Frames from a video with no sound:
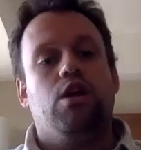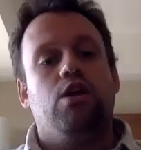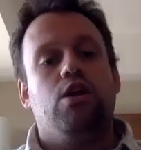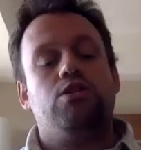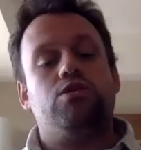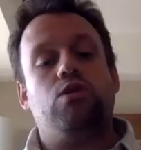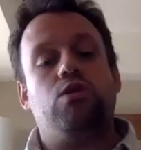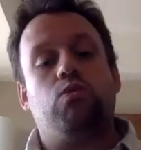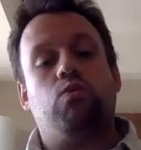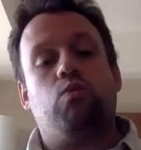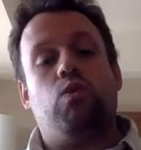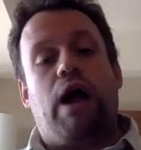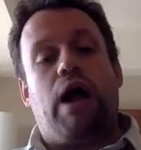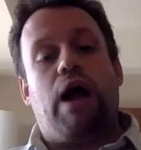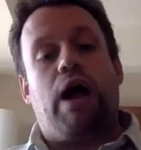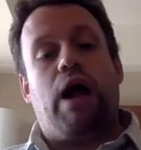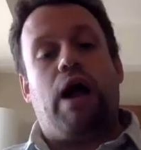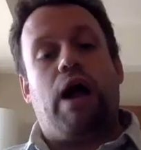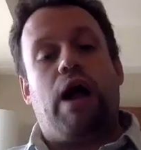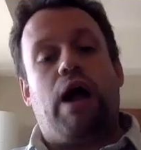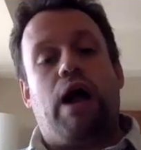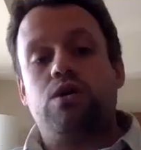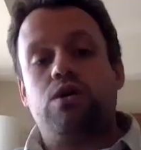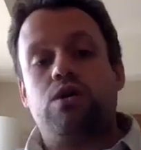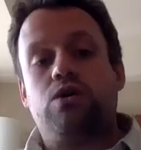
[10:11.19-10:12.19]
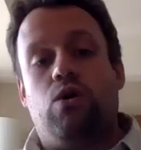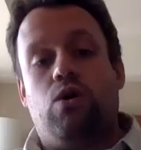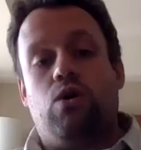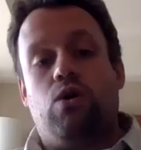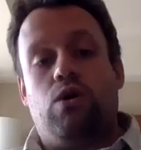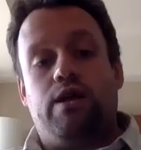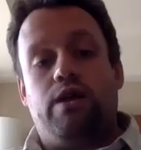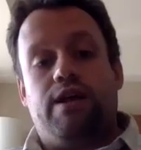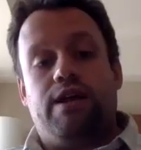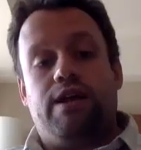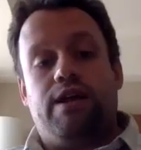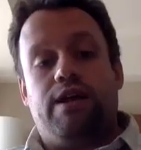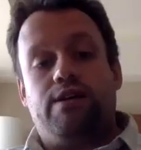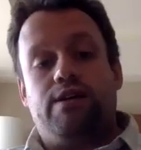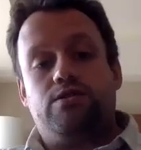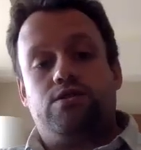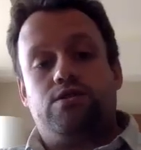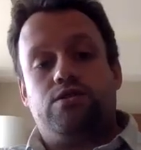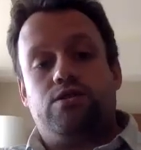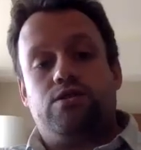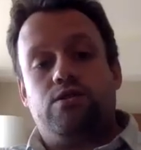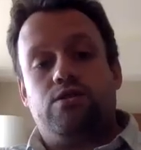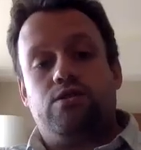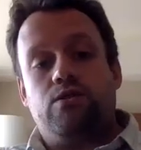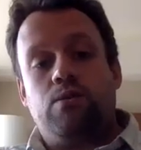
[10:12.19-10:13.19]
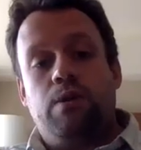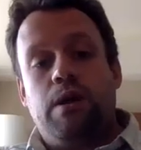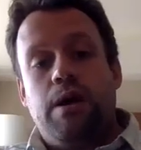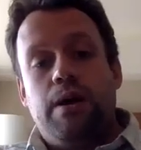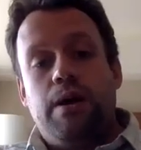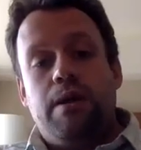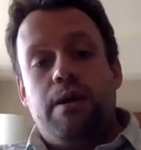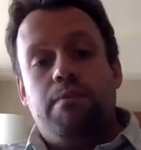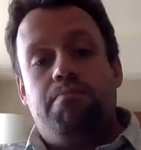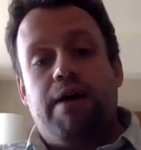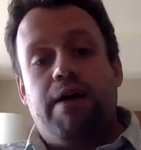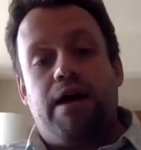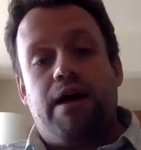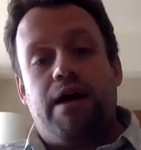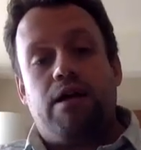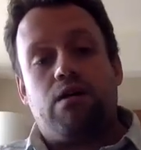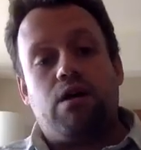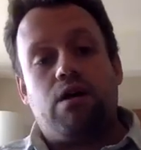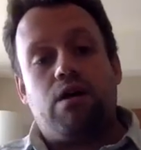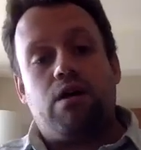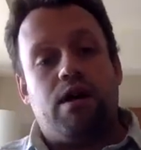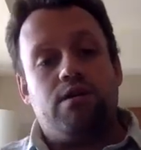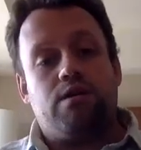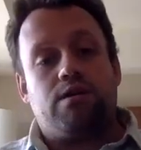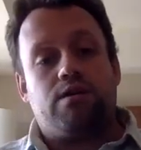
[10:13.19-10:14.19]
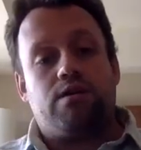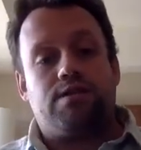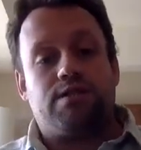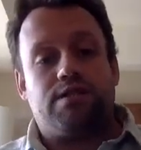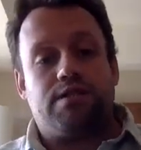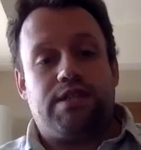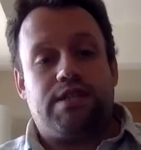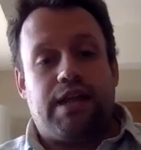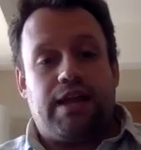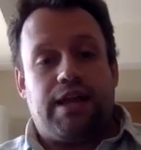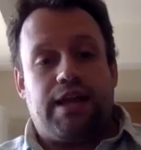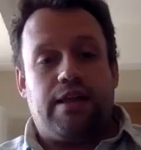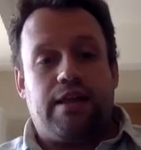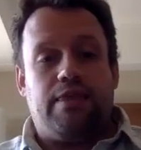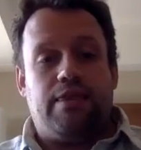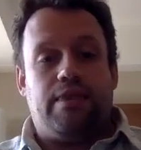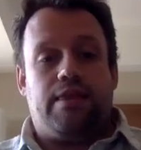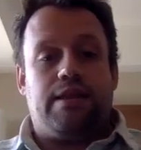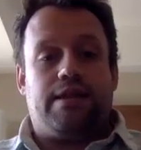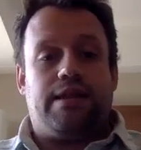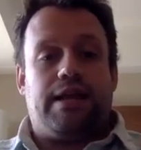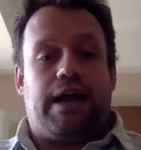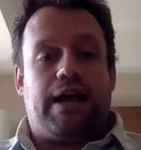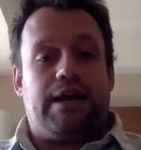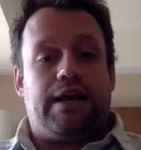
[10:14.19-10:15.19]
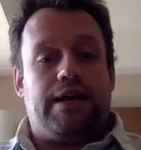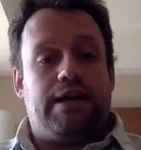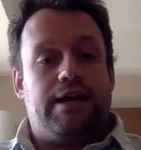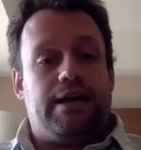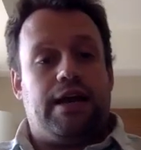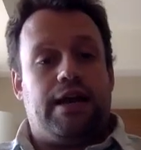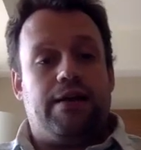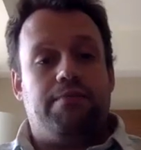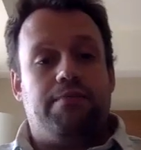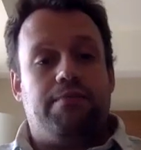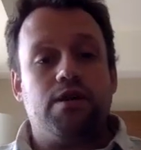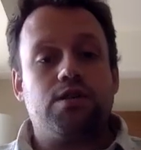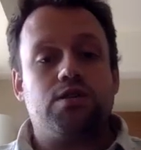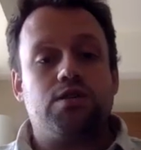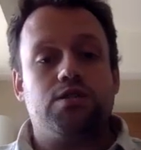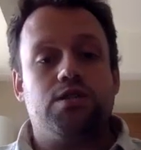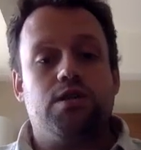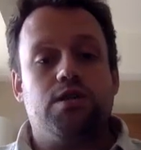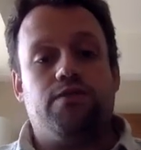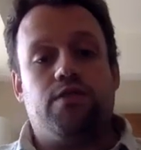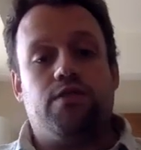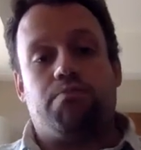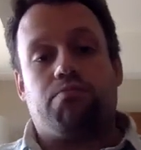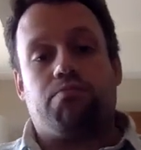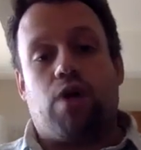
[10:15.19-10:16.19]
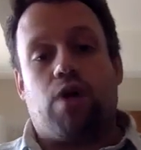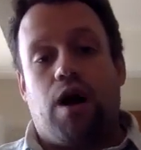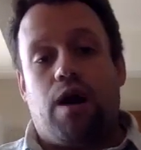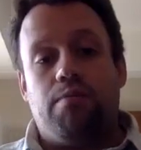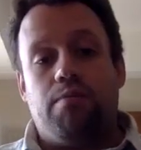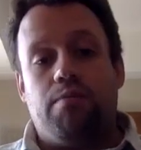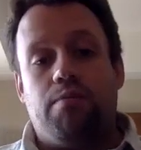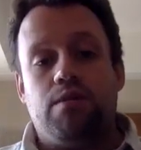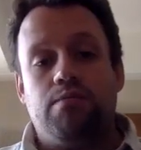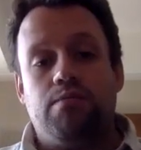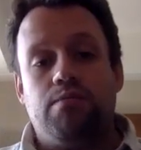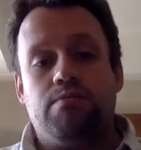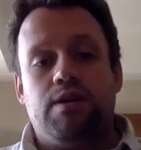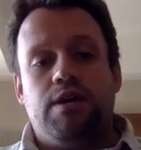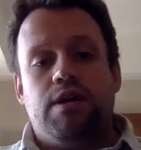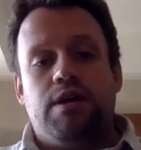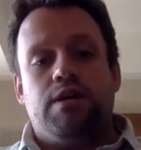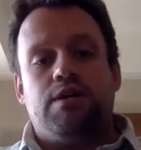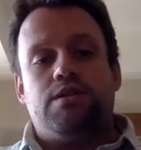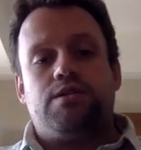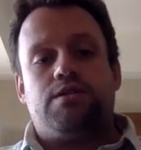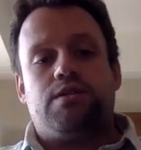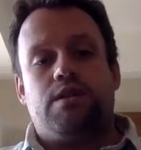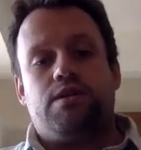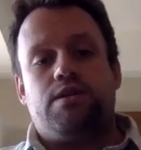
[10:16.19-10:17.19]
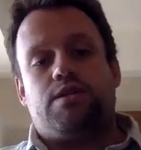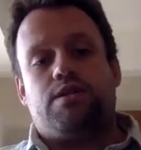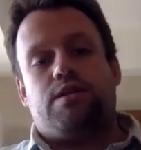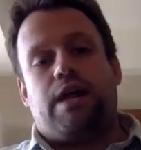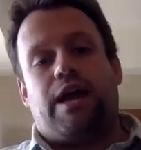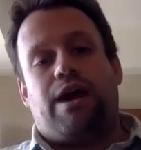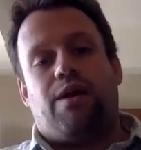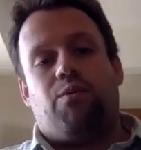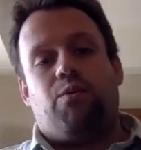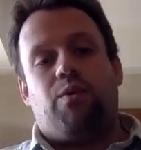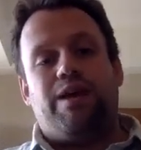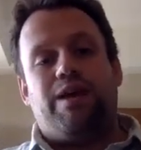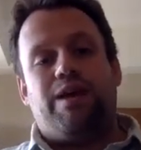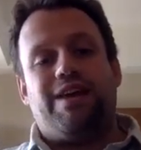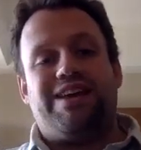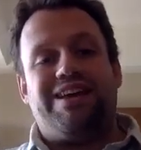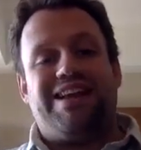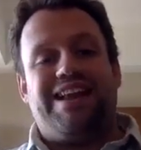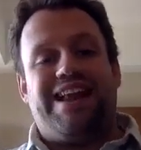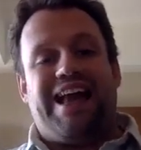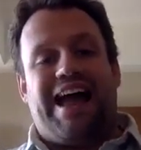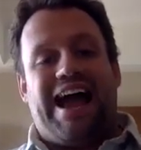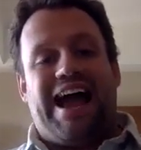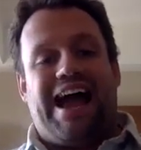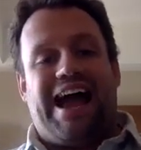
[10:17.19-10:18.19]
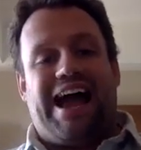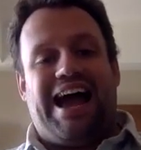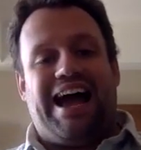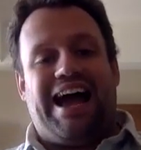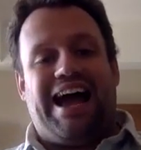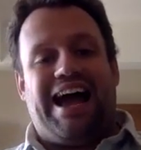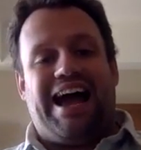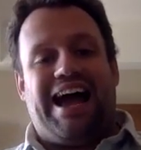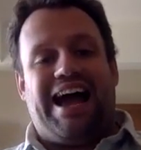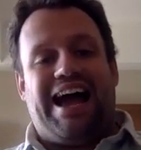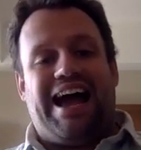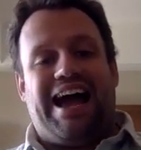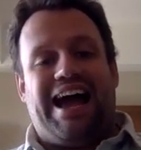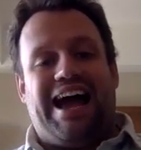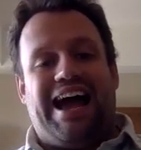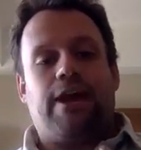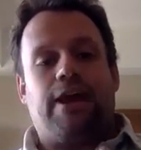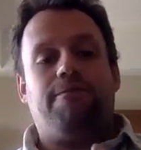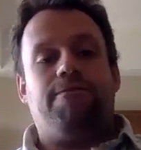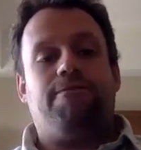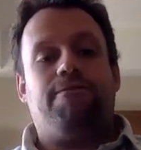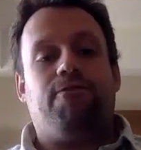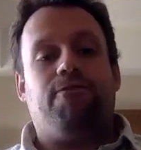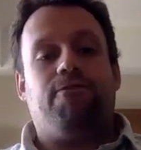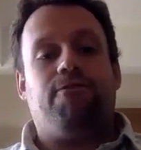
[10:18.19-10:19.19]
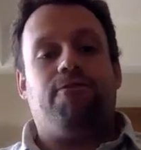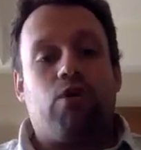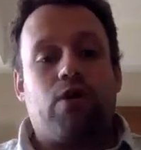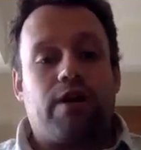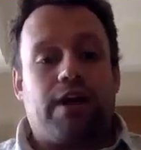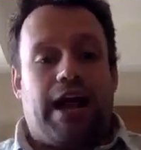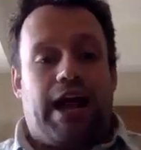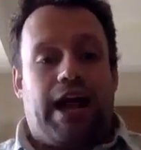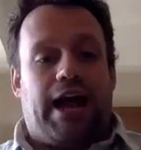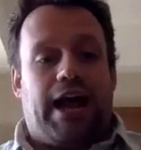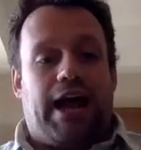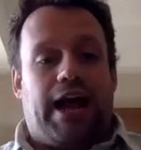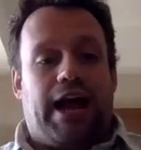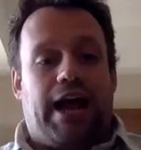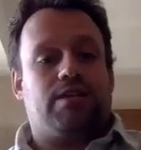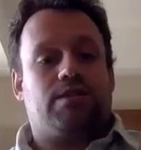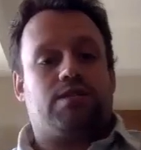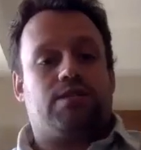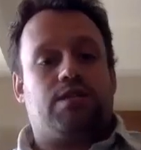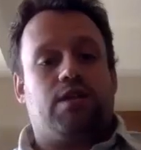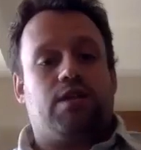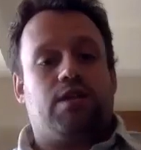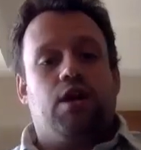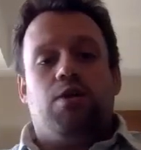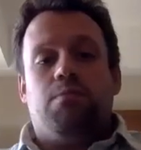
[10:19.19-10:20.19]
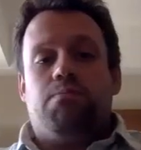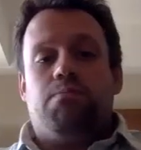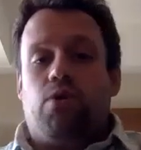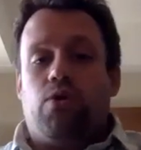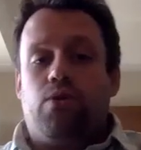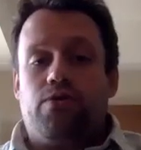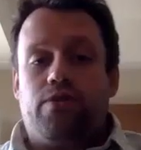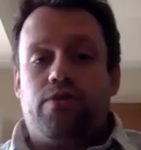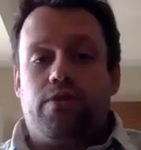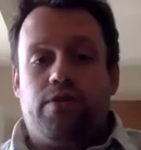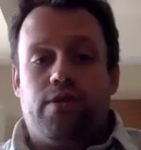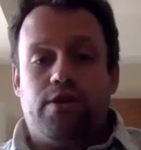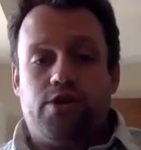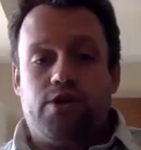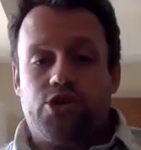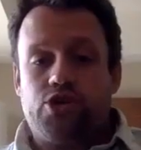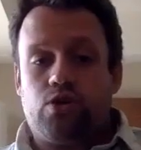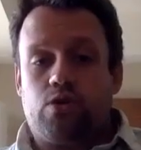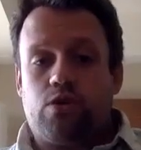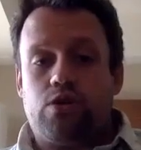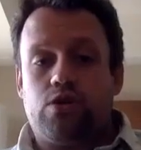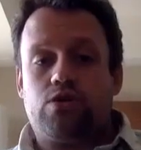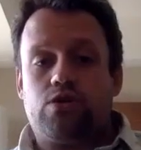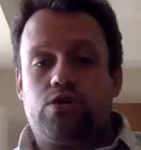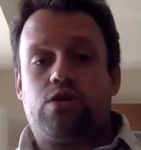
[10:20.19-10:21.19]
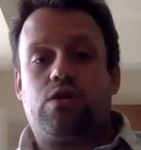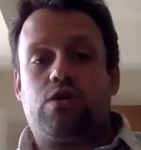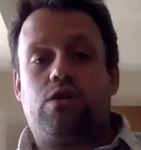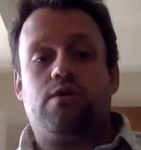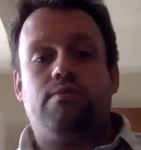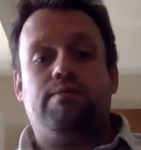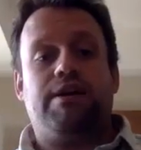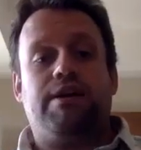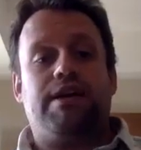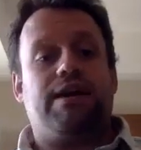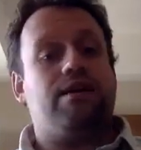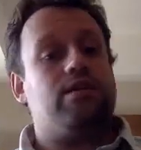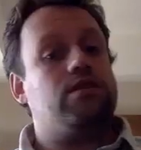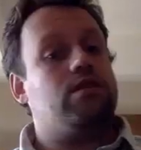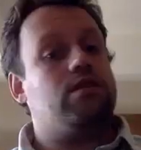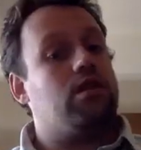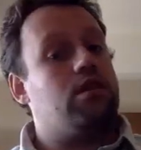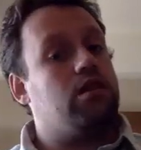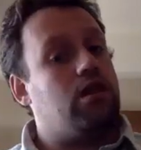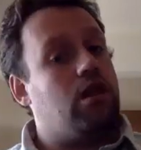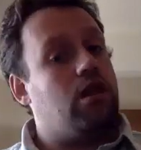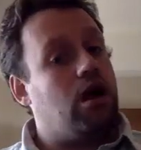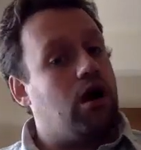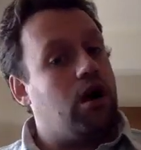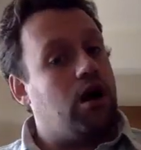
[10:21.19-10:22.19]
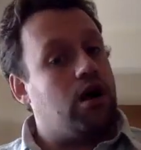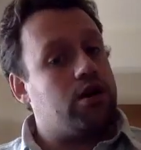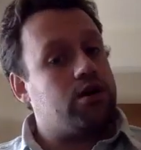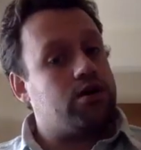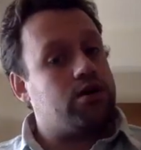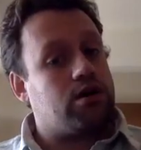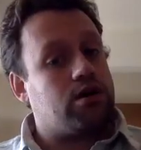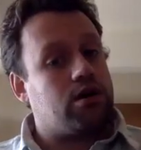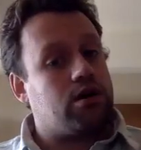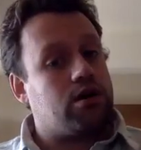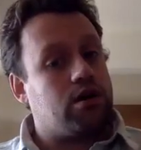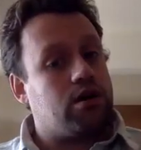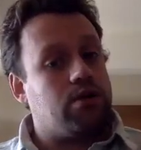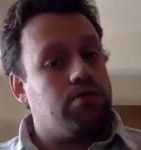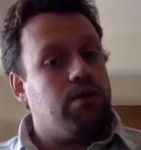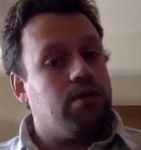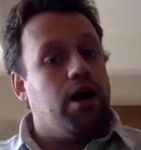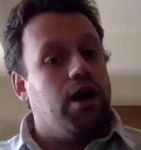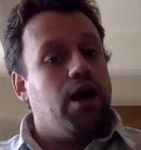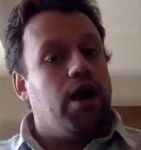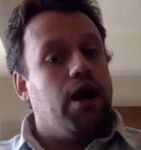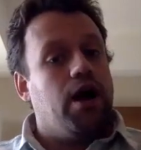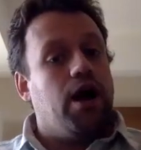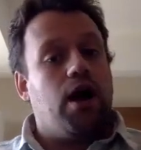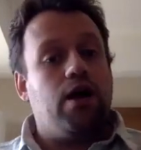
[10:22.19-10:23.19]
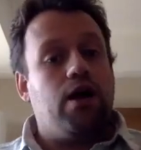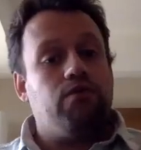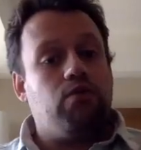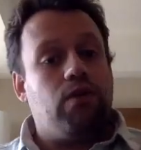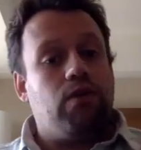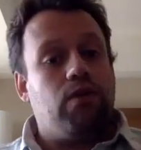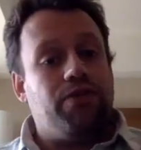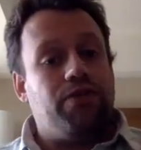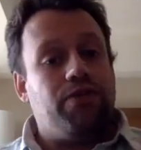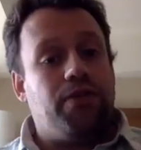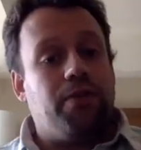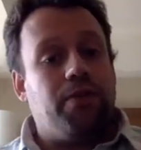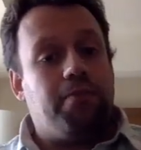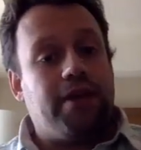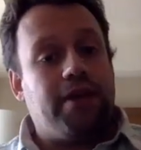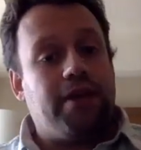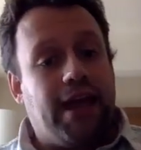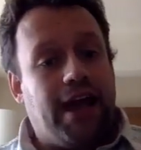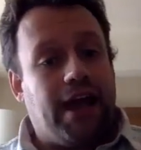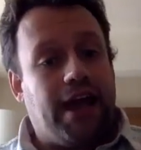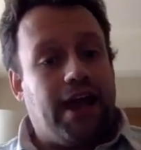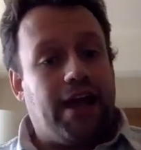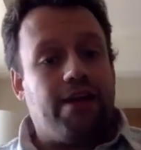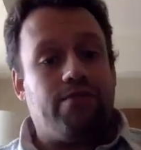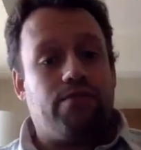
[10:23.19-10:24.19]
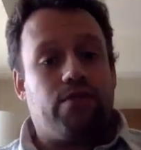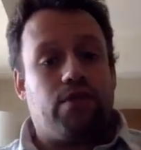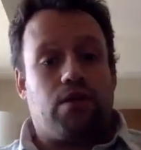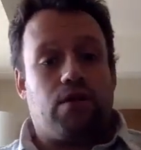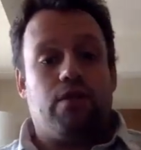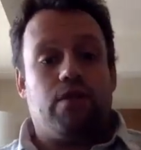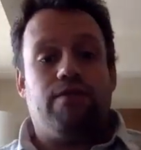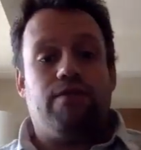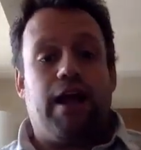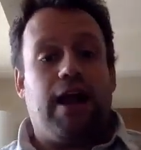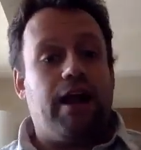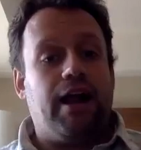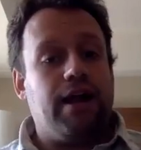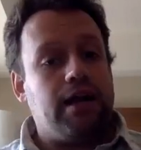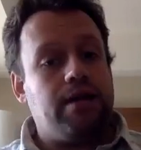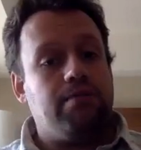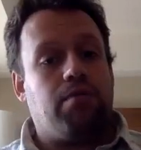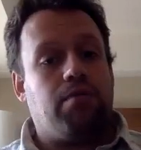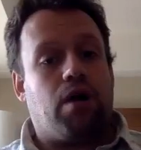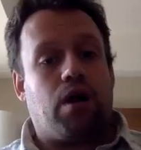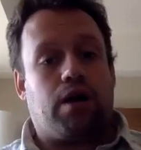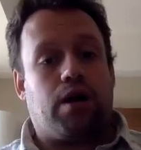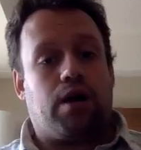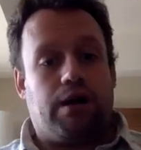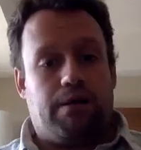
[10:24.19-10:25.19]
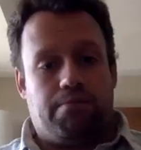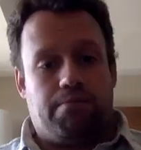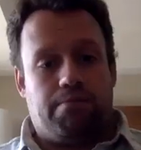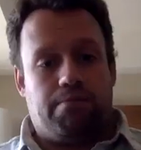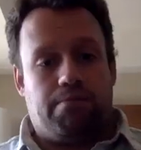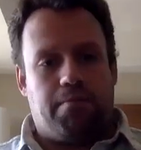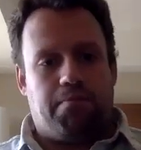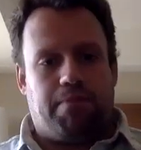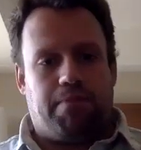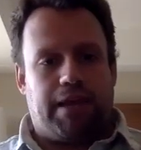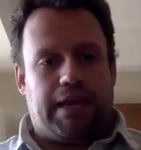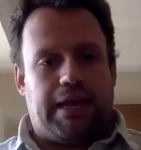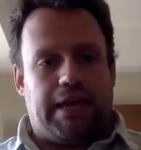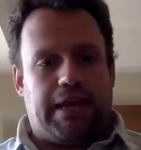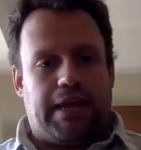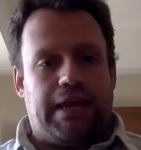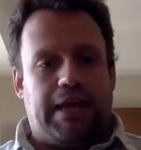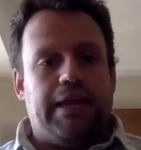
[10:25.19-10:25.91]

So our goal is to better understand the dynamics of the problem such that we can have a forecast both in the short term and the long term of what the behavior of any market might be.